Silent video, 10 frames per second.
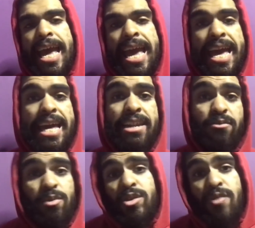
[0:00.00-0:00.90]

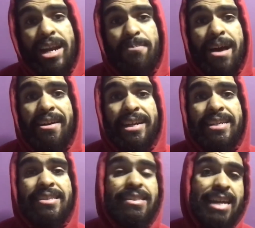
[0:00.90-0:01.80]
And what's great about it
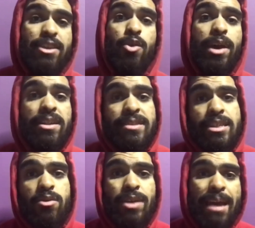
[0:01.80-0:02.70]
is that you can
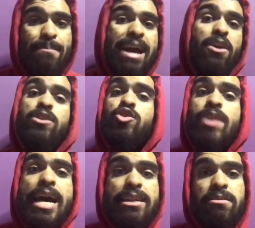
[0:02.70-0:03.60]
still get back on
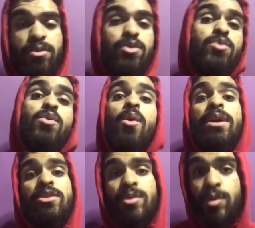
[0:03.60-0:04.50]
track to
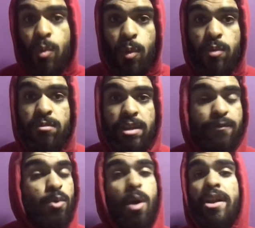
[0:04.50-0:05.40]
going to school
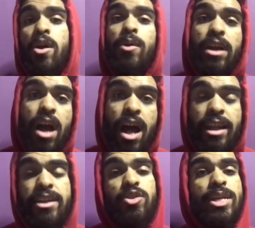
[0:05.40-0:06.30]
if you want to go to
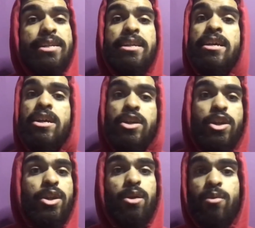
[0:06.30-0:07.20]
college and
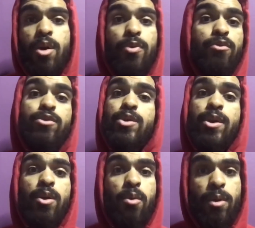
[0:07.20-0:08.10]
go through
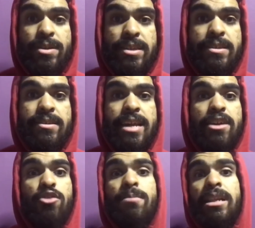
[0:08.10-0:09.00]
certain courses
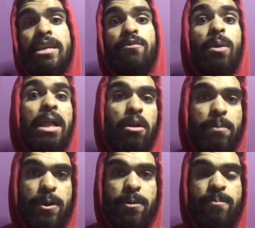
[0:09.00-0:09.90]
that you believe will
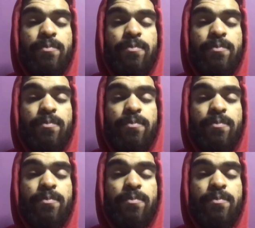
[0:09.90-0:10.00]
help you,